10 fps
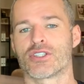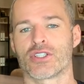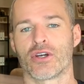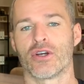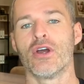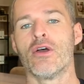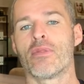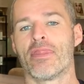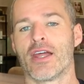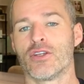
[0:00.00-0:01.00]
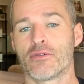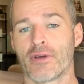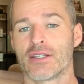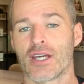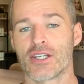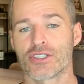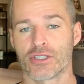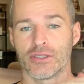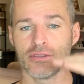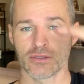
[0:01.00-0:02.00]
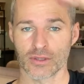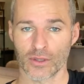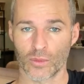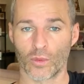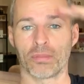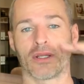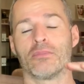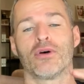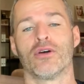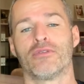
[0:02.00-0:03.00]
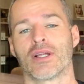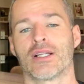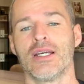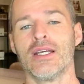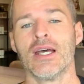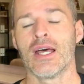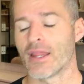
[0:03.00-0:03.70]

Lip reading: So then your foundation will blend perfectly.